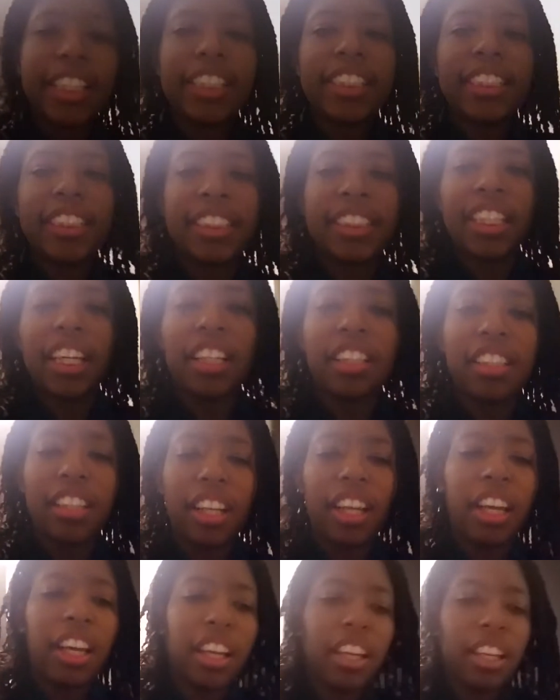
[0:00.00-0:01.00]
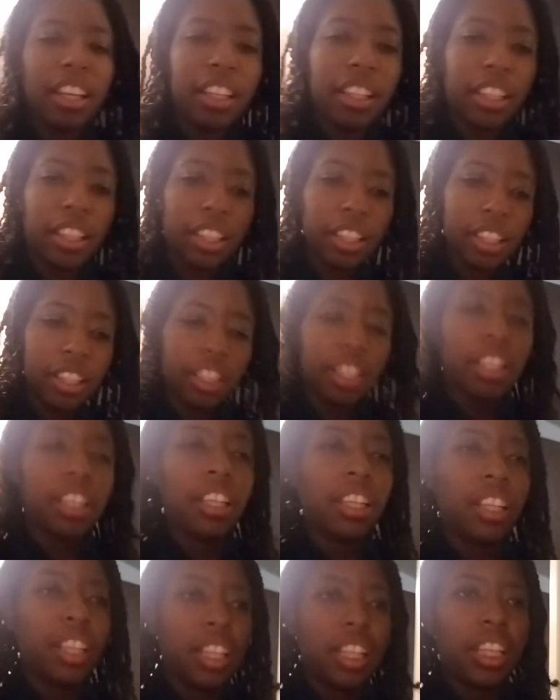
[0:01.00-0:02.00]
is Sunday.
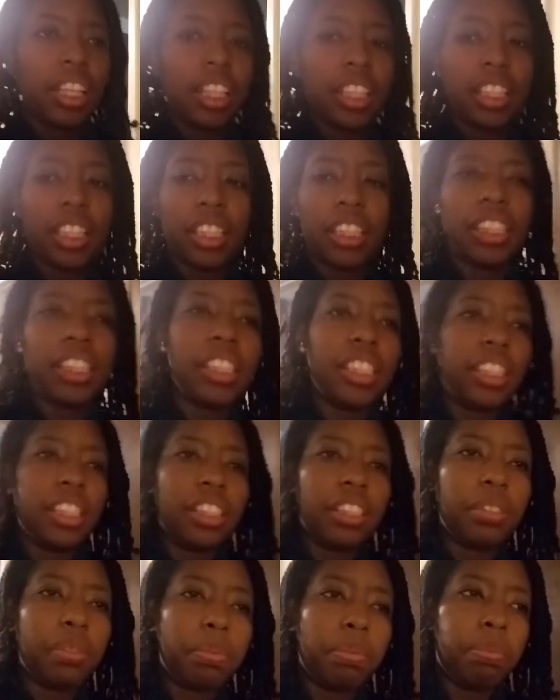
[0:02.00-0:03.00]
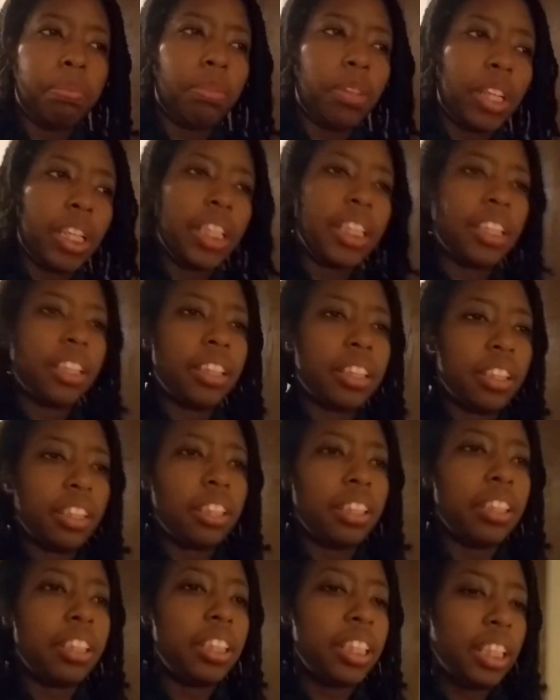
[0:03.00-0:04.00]
It is
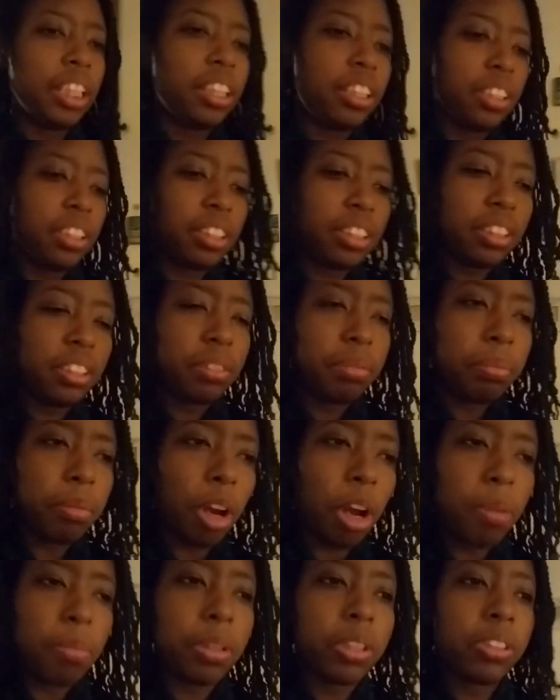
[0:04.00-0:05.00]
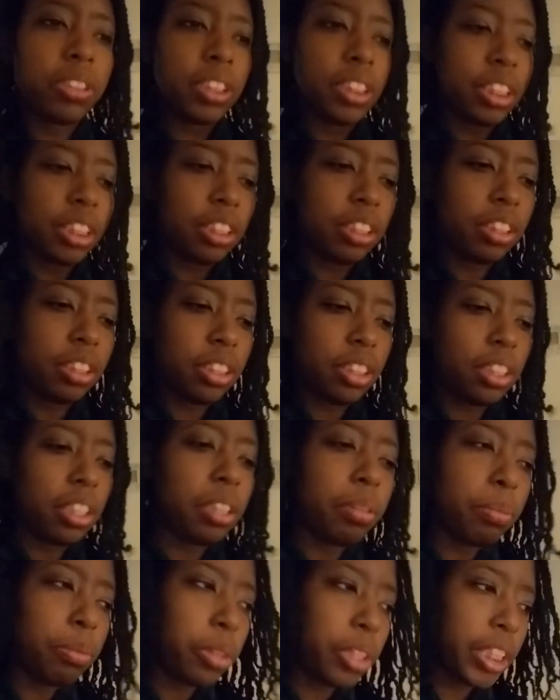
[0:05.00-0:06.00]
1.30 almost in
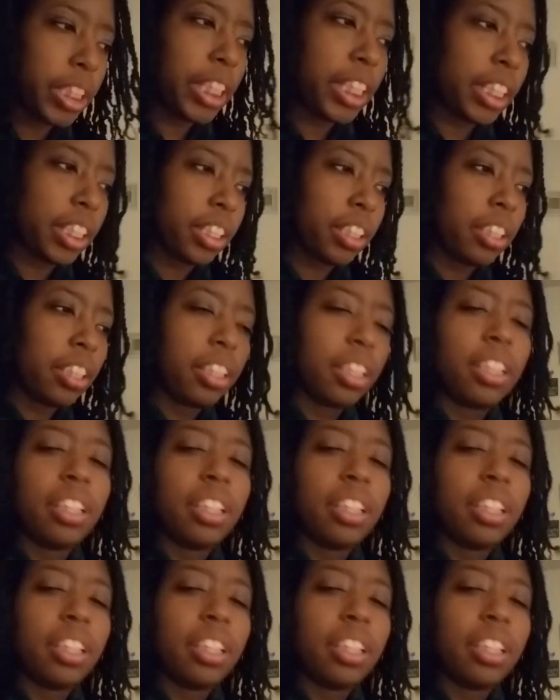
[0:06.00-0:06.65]
the morning.